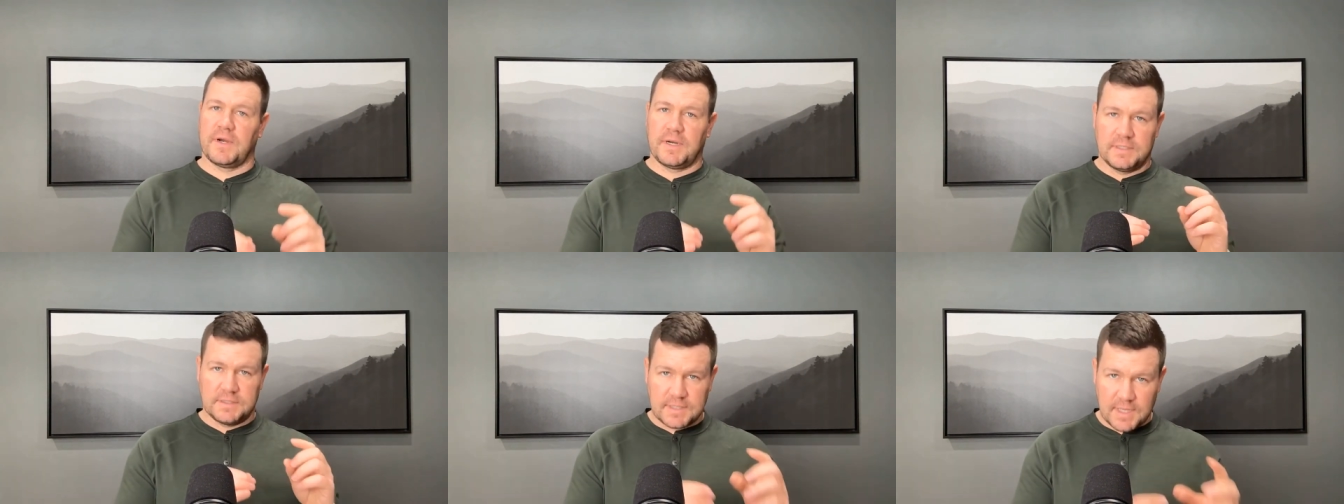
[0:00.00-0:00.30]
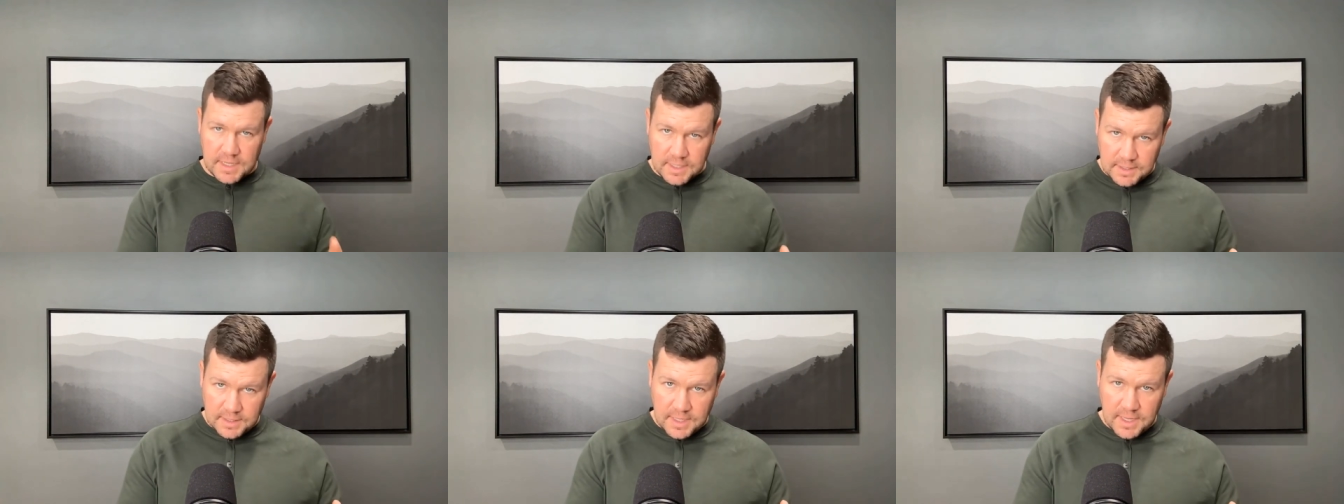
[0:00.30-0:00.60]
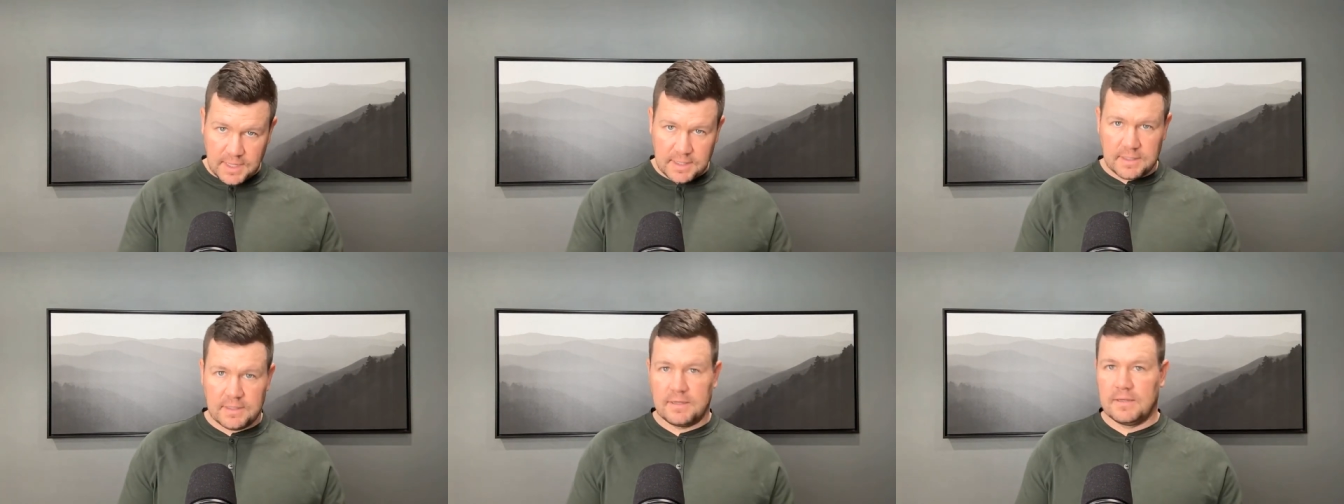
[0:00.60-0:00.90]
very
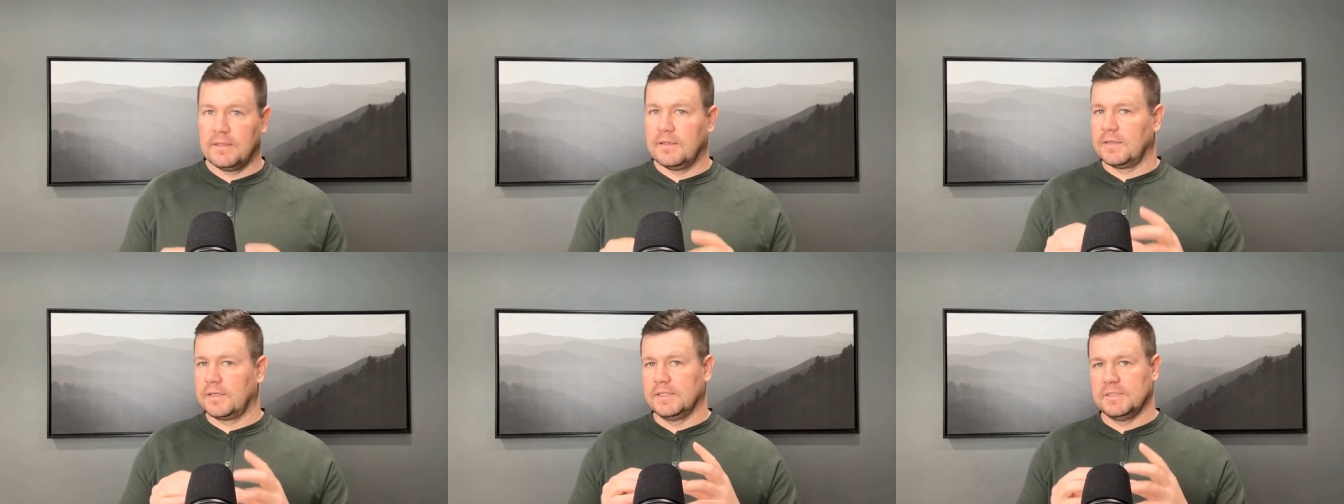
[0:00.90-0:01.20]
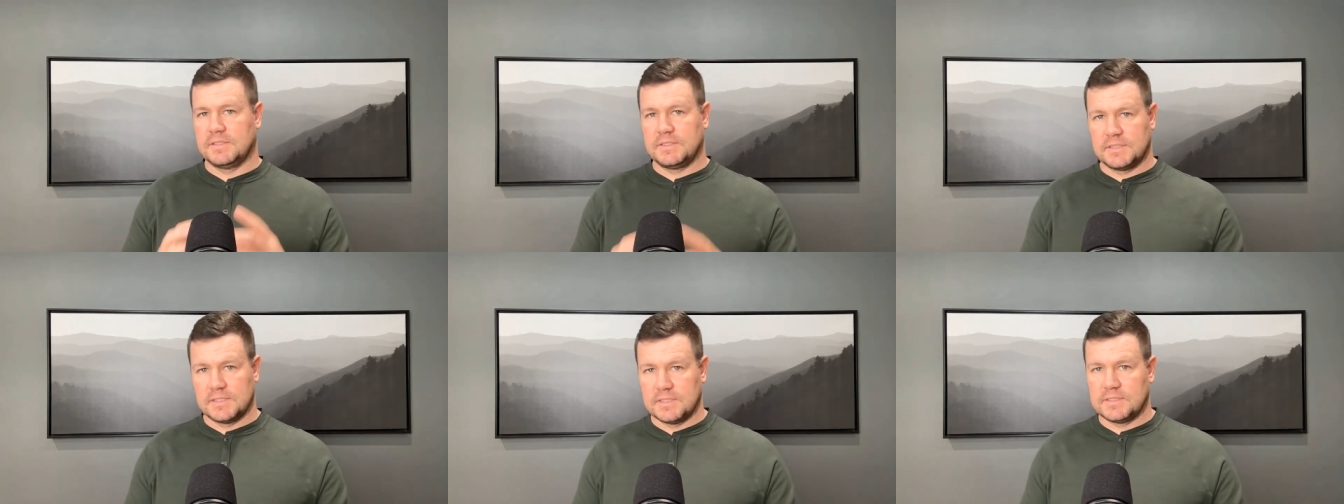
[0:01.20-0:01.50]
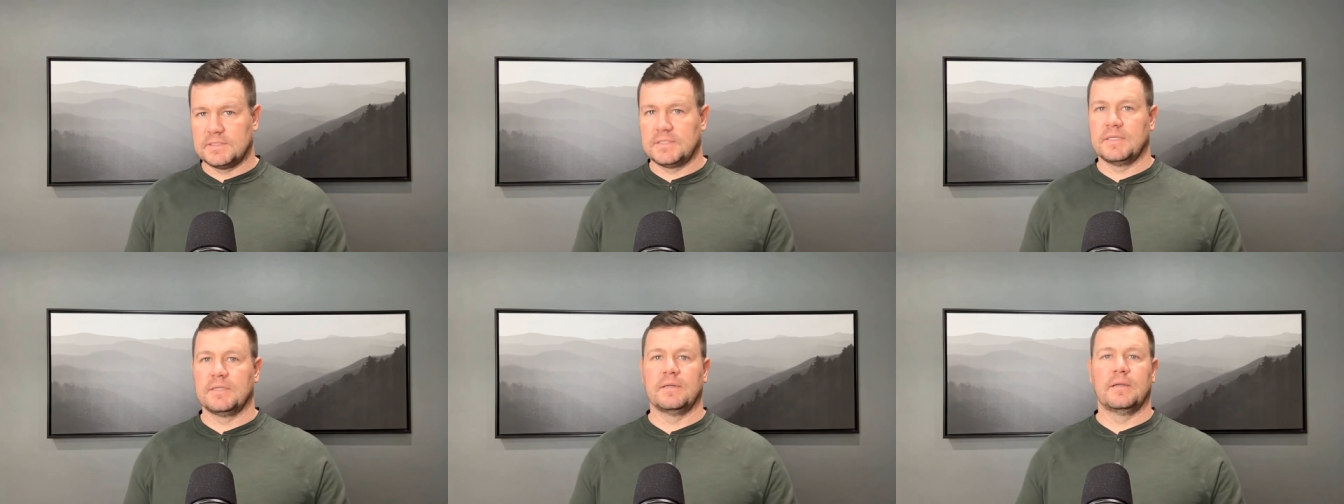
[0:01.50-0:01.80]
dedicated,
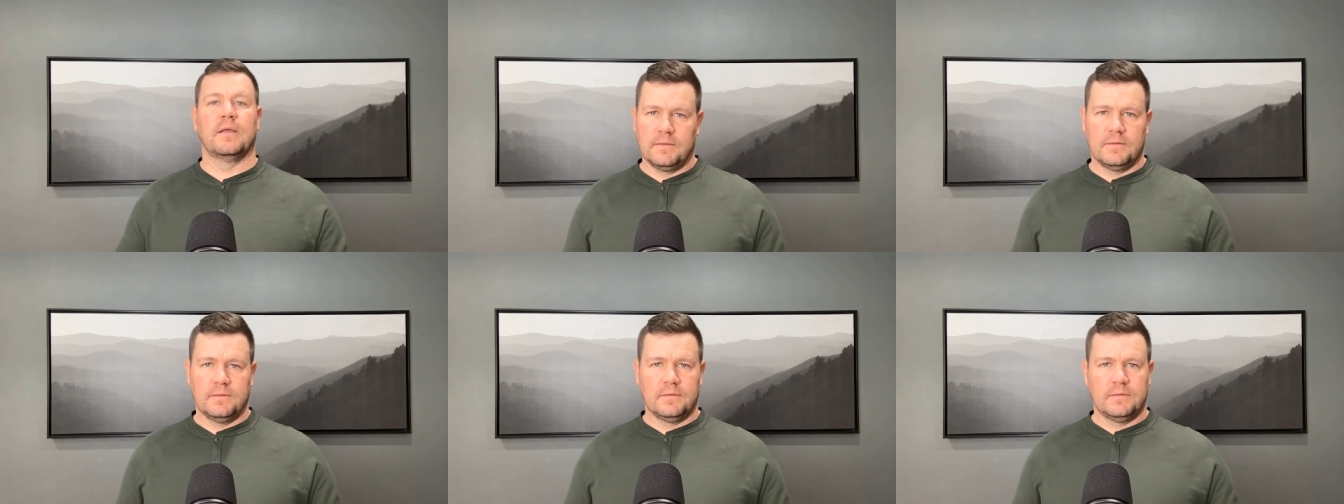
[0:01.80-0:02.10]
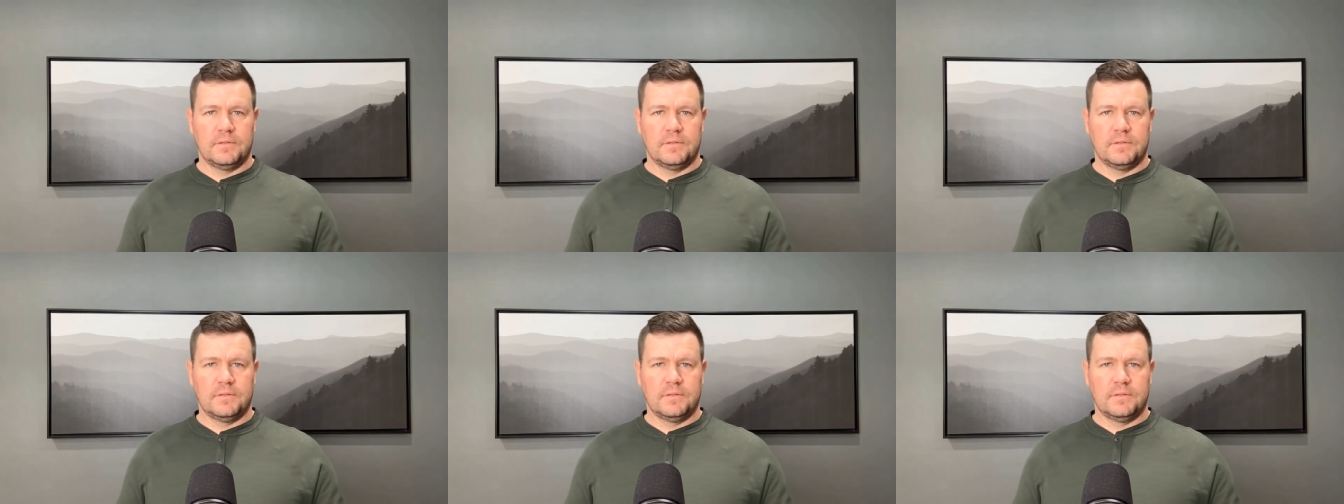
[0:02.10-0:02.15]
consistent.